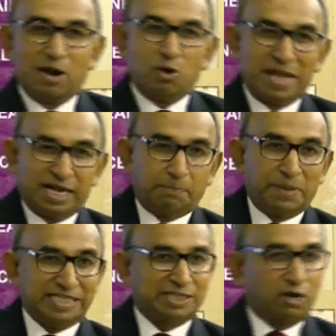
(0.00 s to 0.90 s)
have to make a
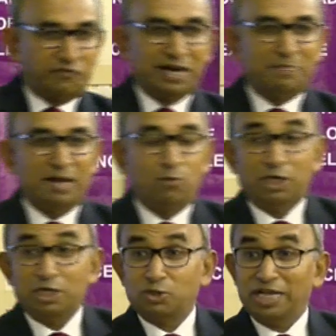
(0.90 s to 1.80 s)
paste out of it, make
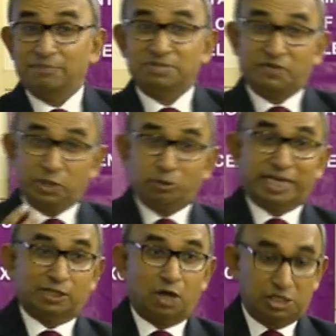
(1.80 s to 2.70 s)
water. So he comes up with new
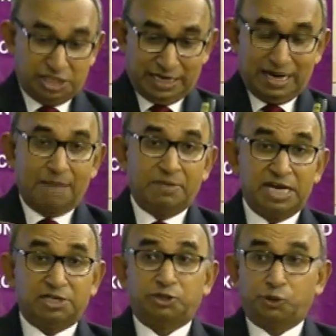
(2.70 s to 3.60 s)
technology. In
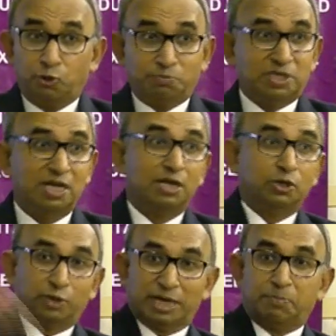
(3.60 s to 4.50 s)
laminated tubes,
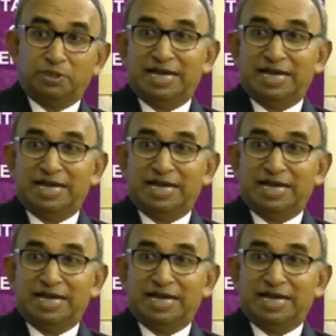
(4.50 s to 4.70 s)
you can put